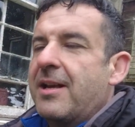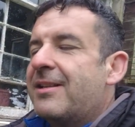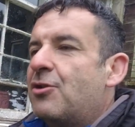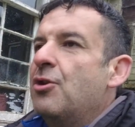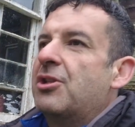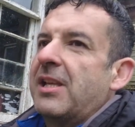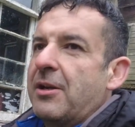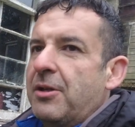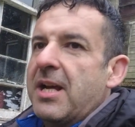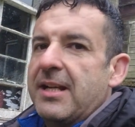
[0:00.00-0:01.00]
it's usually a
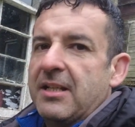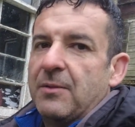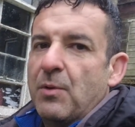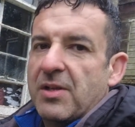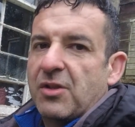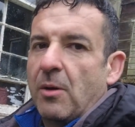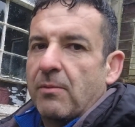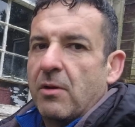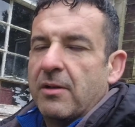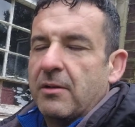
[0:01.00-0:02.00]
good idea to put a
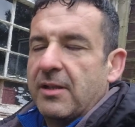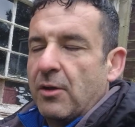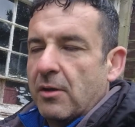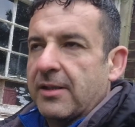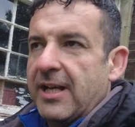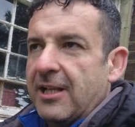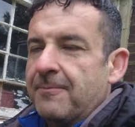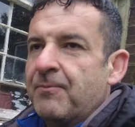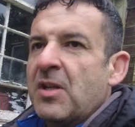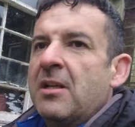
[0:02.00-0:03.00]
stopcock
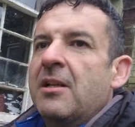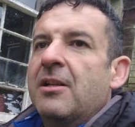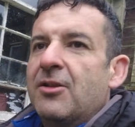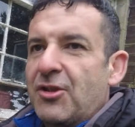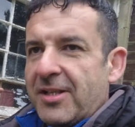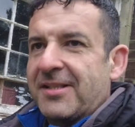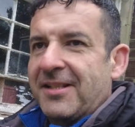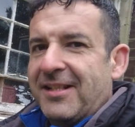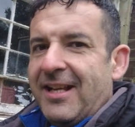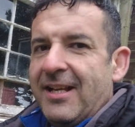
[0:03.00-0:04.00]
in just
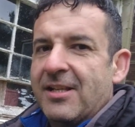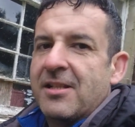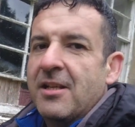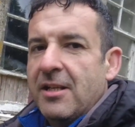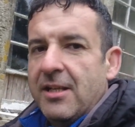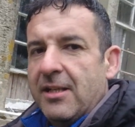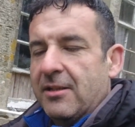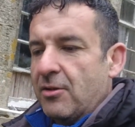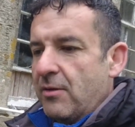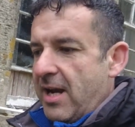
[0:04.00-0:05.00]
in case you need
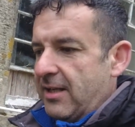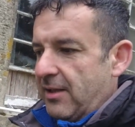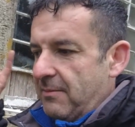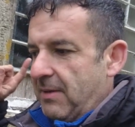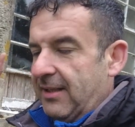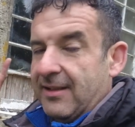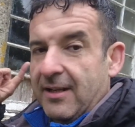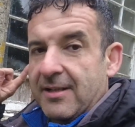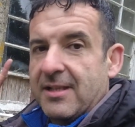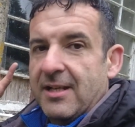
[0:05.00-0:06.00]
to do any like
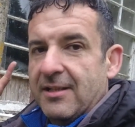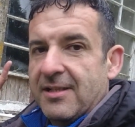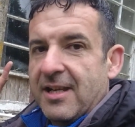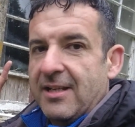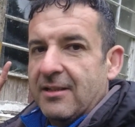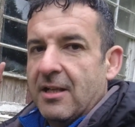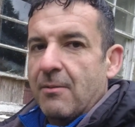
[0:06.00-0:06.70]
maintenance inside.